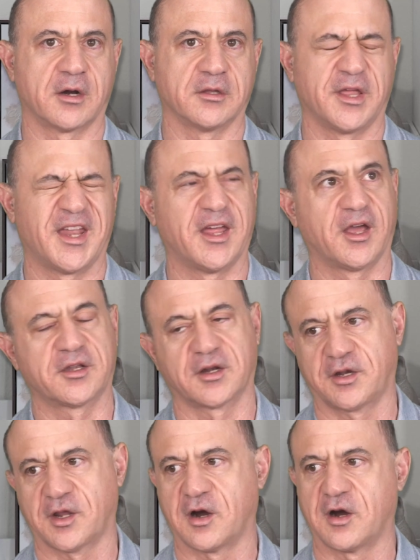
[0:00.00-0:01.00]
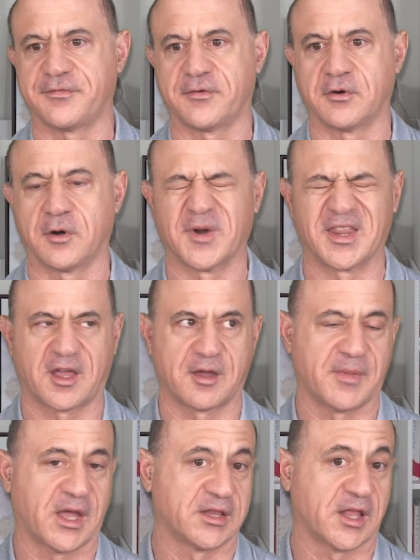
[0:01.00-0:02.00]
or Linux or Terraform or the
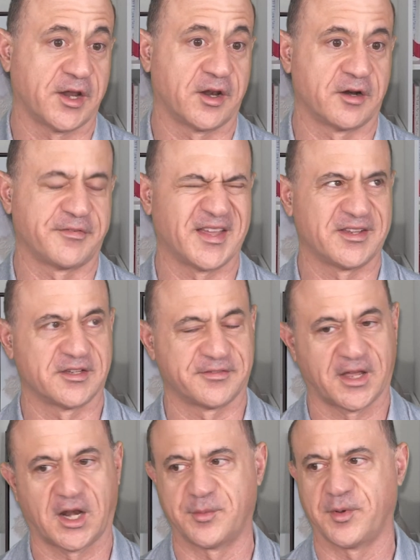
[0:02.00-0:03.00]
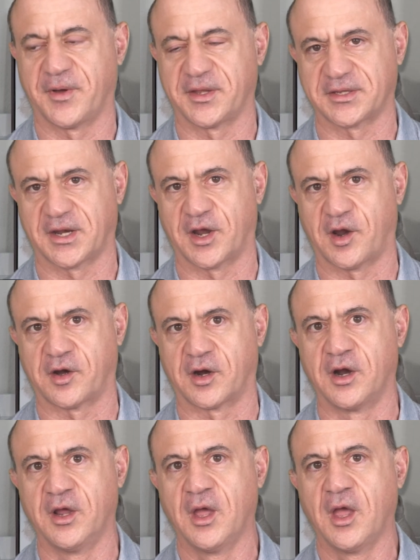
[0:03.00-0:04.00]
command line interfaces of A W S and
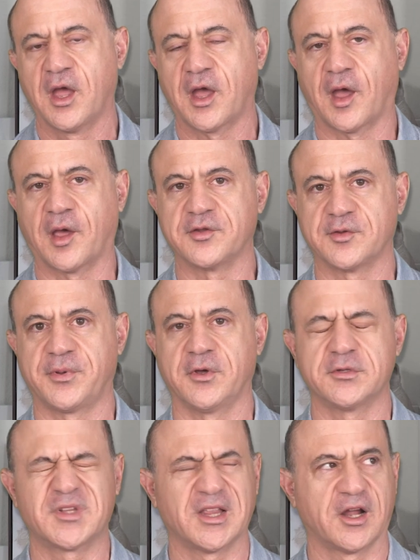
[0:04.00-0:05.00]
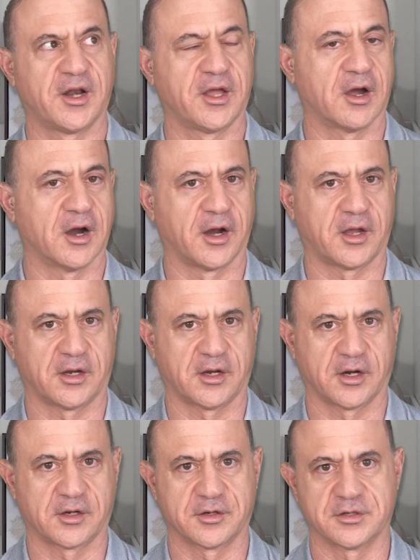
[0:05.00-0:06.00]
Azure, as opposed to learning
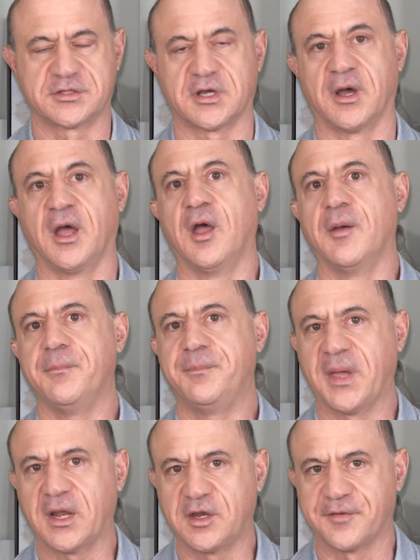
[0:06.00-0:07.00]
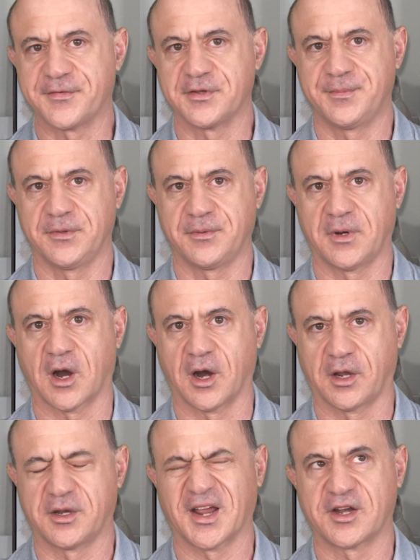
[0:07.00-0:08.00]
architecture. So big difference between
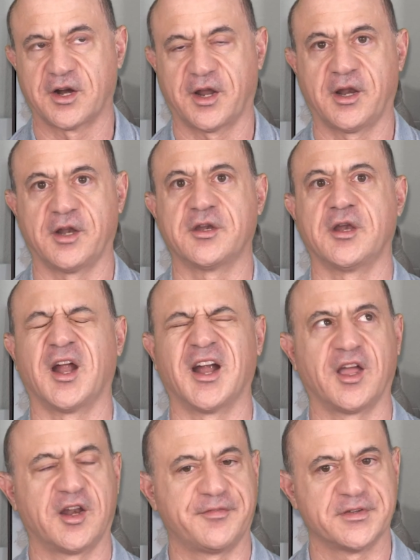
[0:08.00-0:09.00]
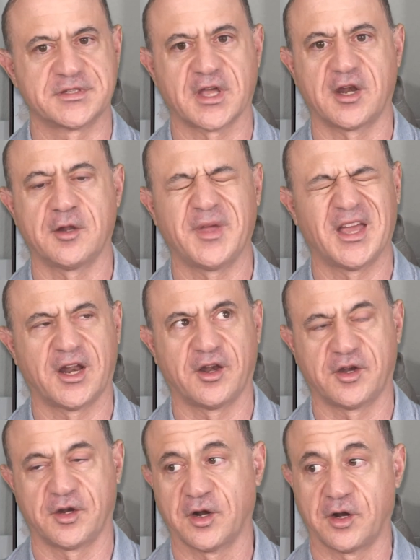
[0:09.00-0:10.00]
architecture and engineering. And if you study to be an
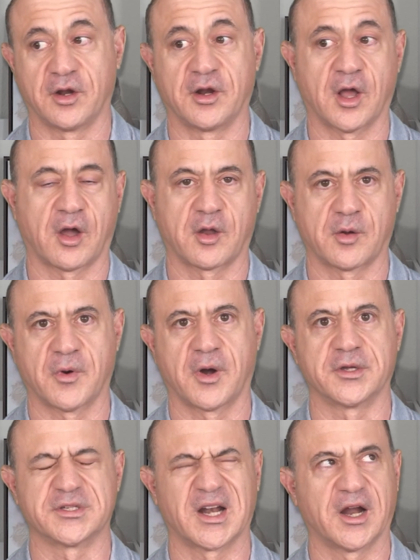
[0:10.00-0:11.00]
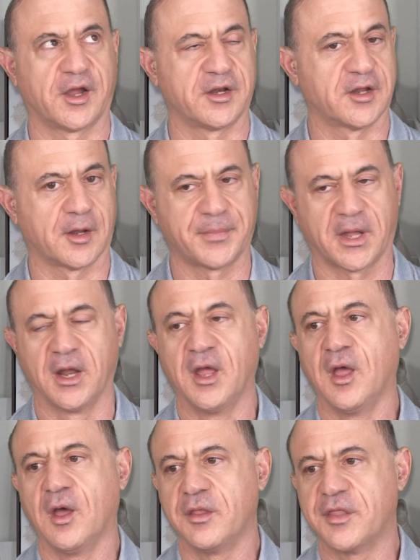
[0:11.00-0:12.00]
engineer, you're not going to work as an architect. But
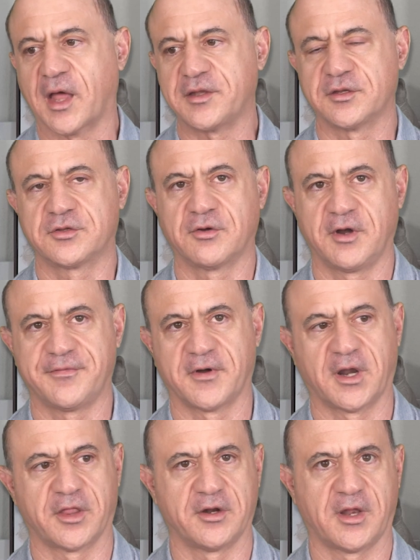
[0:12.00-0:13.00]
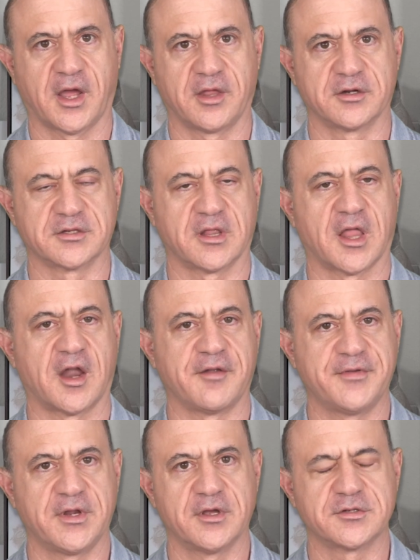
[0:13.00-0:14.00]
that's a story for another day. And there's a lot of
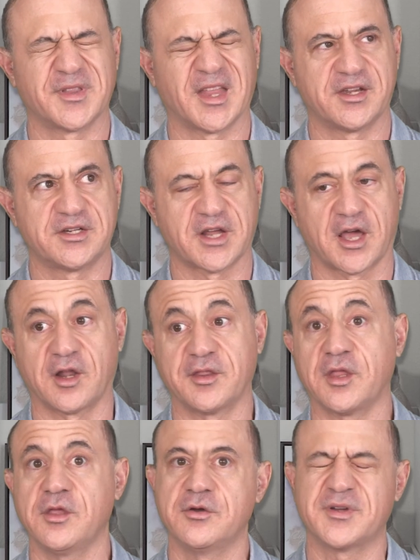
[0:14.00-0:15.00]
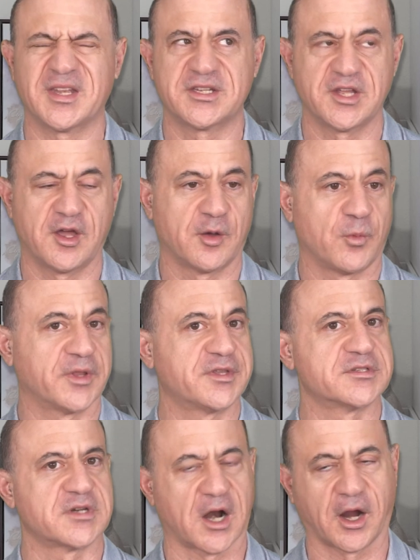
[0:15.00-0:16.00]
videos on this channel that you can see on what
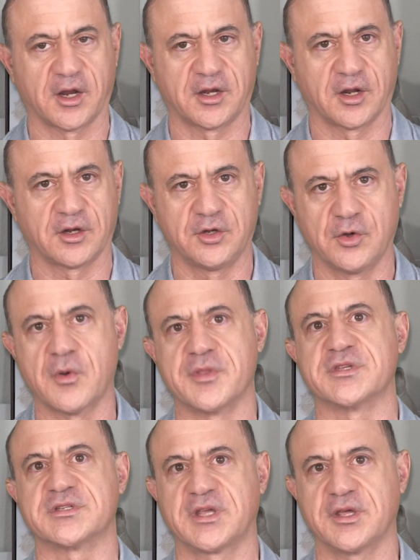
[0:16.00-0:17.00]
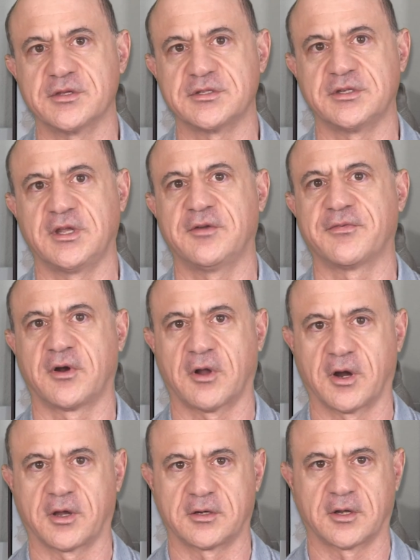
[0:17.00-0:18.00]
does an architect do and the skills you need for an
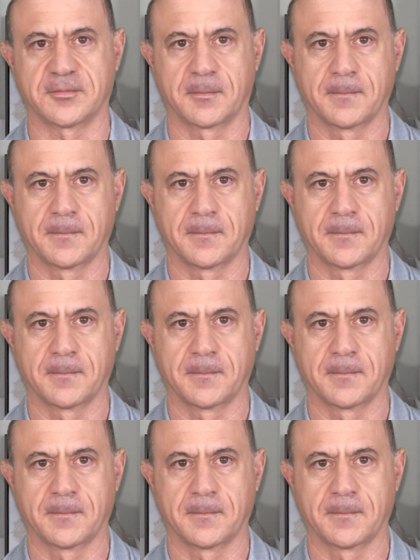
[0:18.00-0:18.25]
architect.